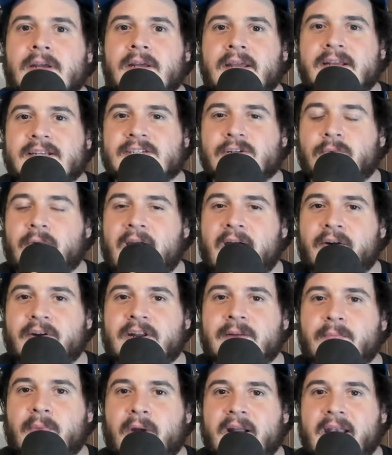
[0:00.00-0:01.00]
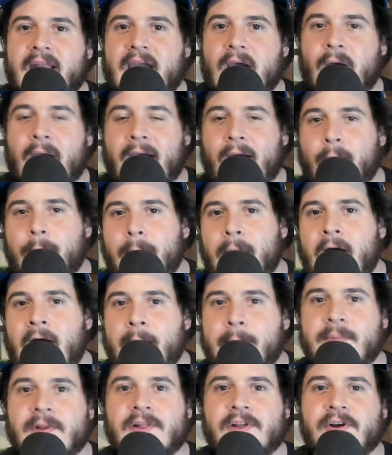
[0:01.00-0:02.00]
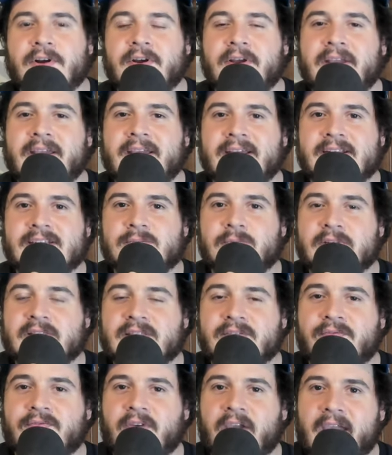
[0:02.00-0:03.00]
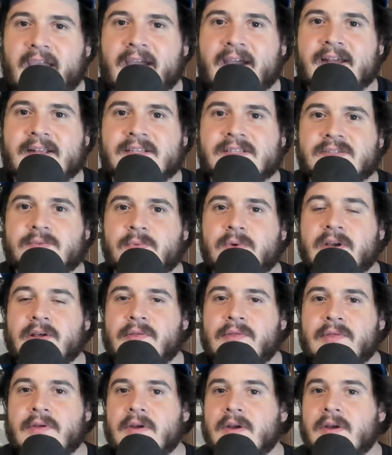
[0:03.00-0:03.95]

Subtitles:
is around him right now, how popular he is with the fans, with